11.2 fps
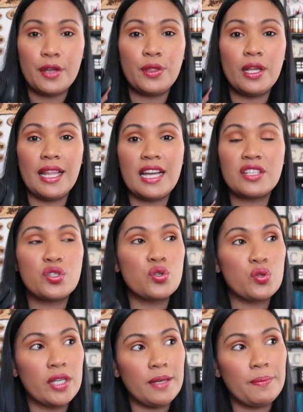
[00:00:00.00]
The last
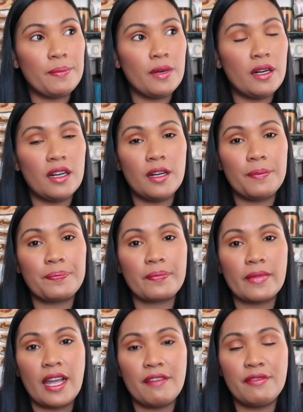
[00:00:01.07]
trip, I
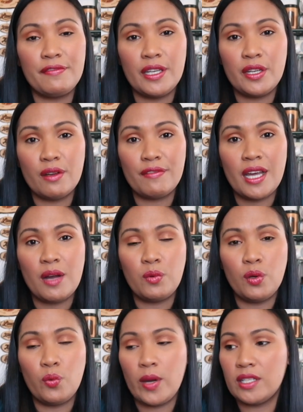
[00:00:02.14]
have a video of that.
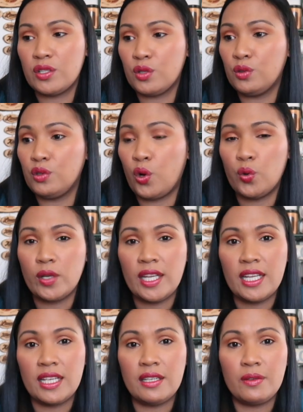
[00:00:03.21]
We went to
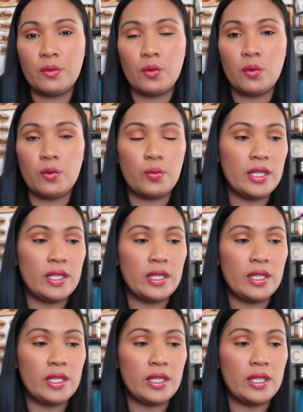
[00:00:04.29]
Logan.